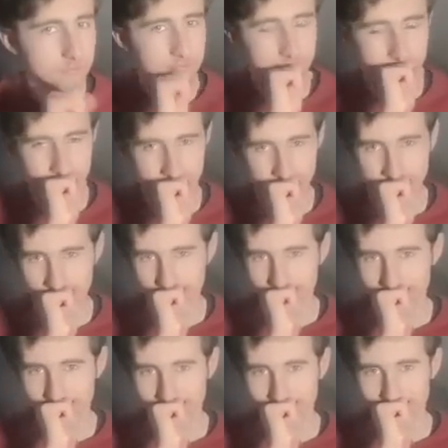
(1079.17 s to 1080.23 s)

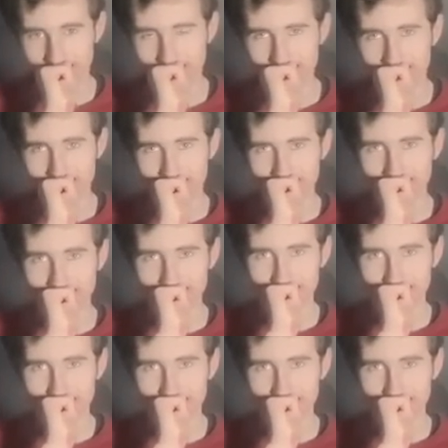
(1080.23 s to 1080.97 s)
Nobody speaks.